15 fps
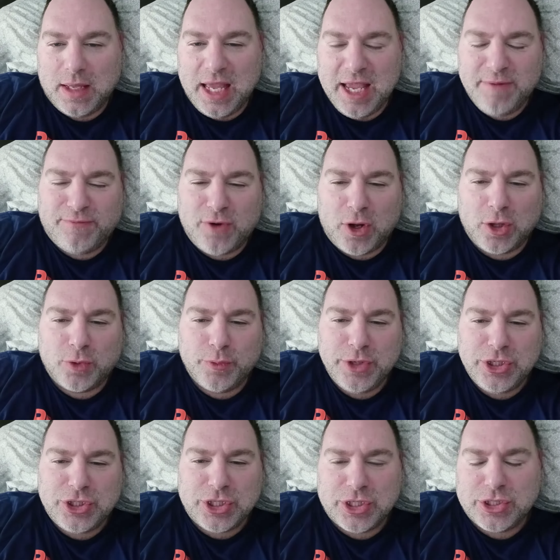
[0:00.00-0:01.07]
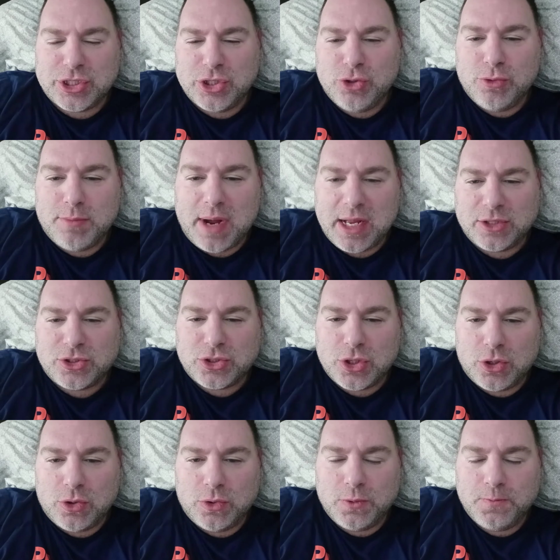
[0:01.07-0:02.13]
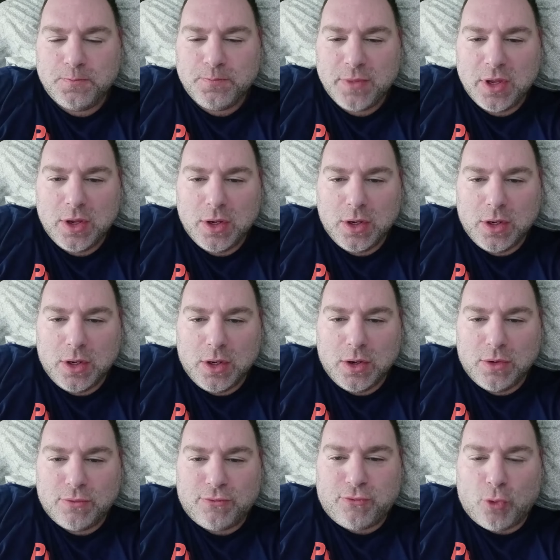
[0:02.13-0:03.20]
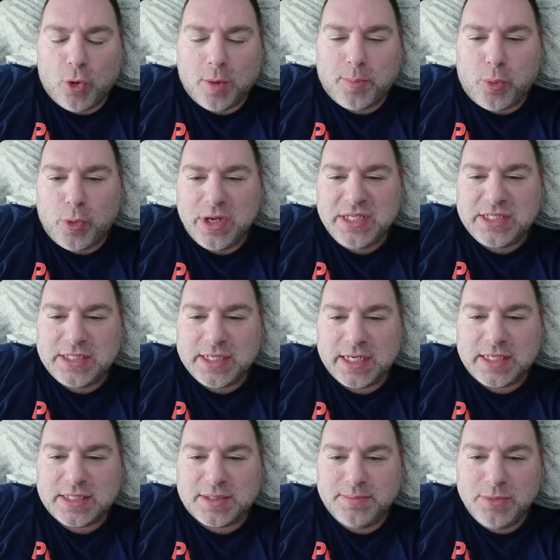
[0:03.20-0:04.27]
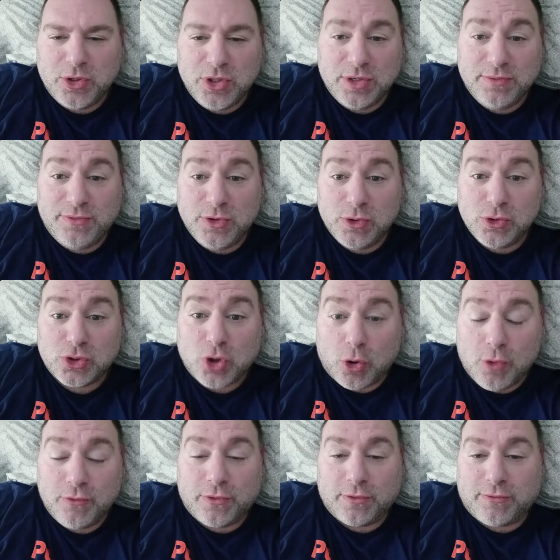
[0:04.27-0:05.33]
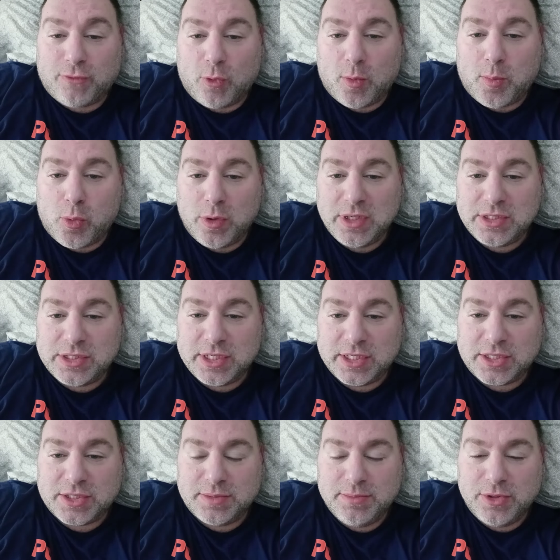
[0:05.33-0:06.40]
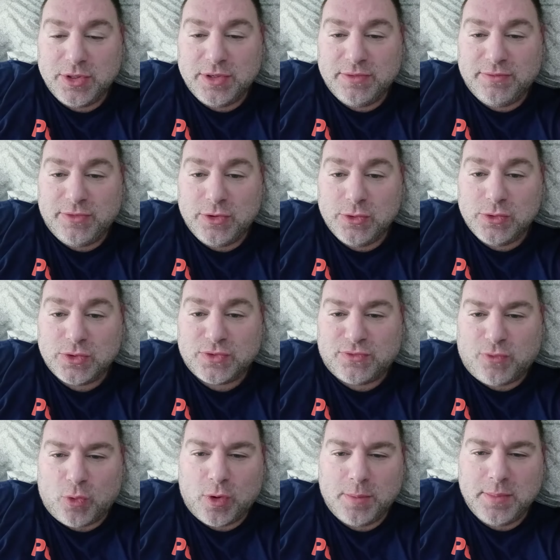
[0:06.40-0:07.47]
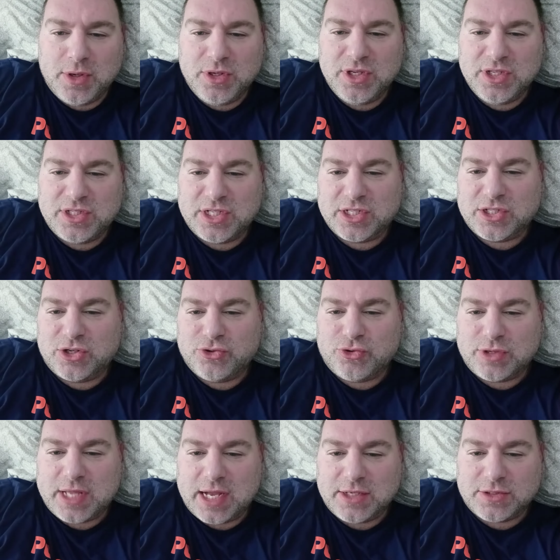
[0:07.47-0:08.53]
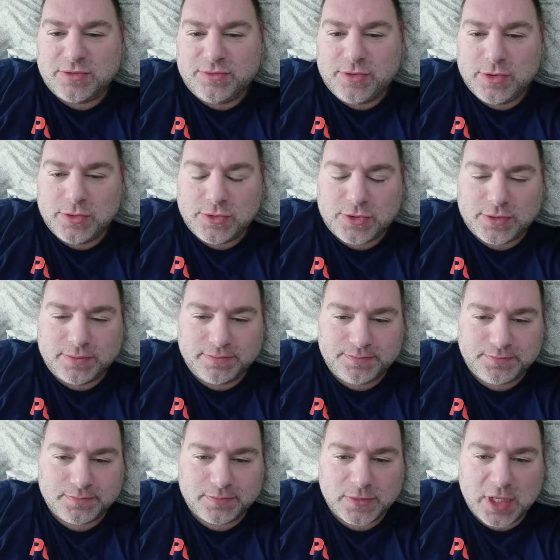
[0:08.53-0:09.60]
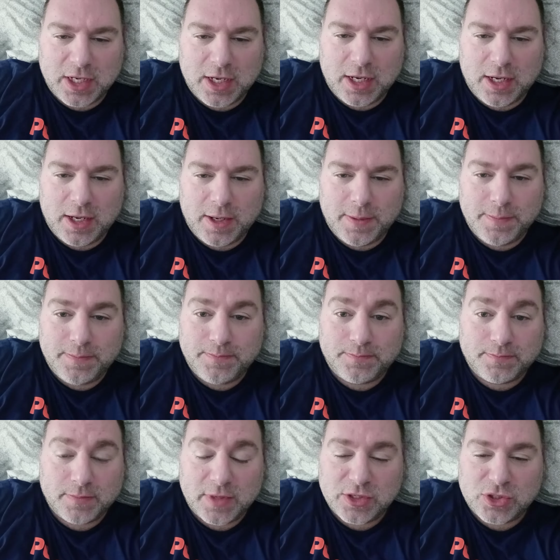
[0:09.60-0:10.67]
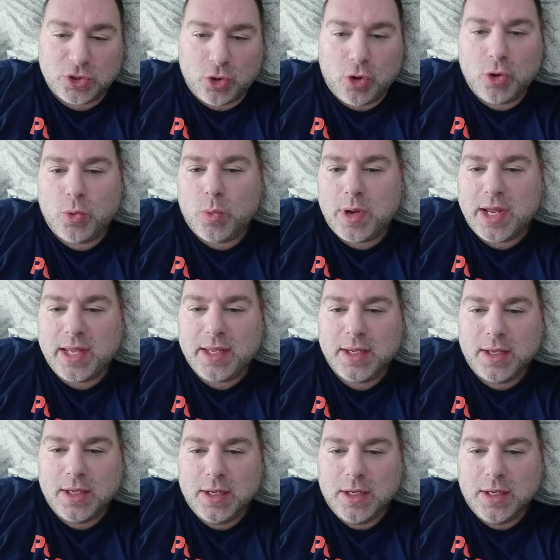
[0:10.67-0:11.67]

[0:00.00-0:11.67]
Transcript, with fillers: Apefather reaches a new milestone 4.6 million views, over 4.6 million views, 4,600,000 views. Um, it's a long way